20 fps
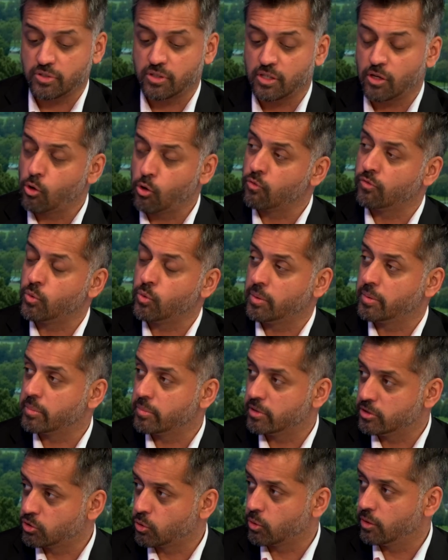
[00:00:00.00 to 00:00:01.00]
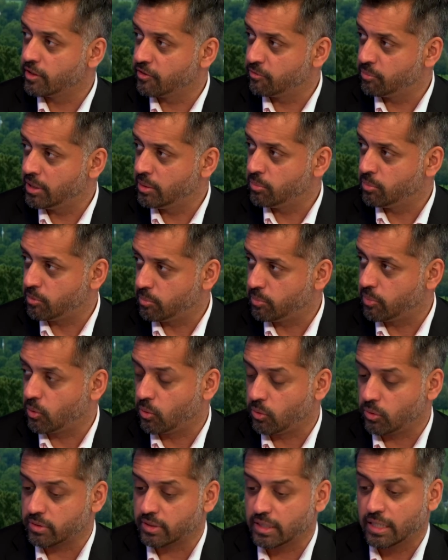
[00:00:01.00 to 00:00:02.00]
the overwhelming majority of people
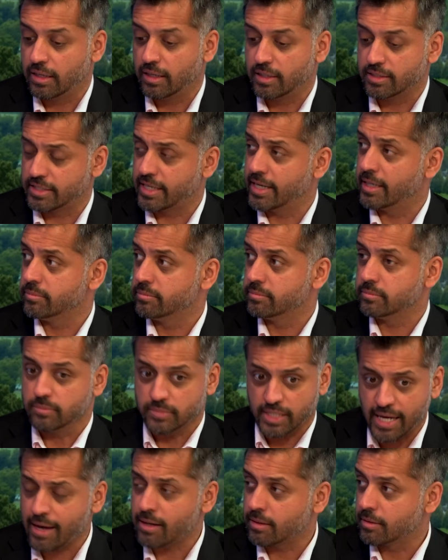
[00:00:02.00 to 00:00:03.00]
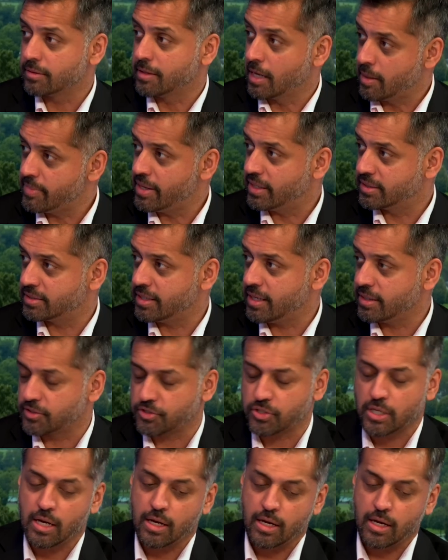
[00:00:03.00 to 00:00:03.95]
polled say, yeah, that makes sense.